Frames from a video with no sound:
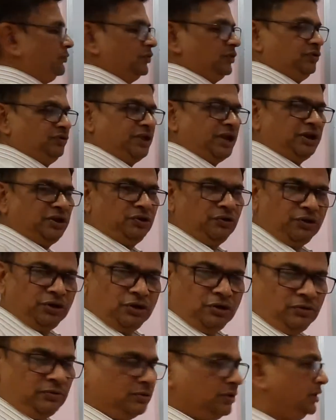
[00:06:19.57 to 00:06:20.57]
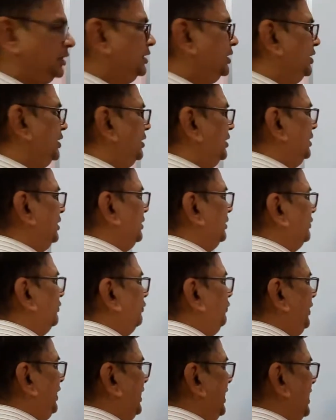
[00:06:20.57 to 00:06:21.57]
Then do you know,
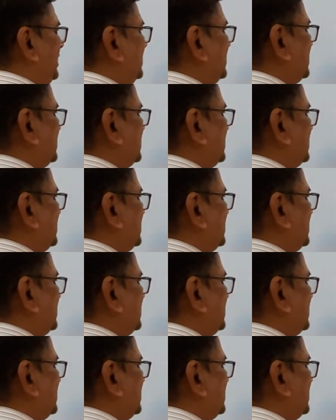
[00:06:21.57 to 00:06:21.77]
we can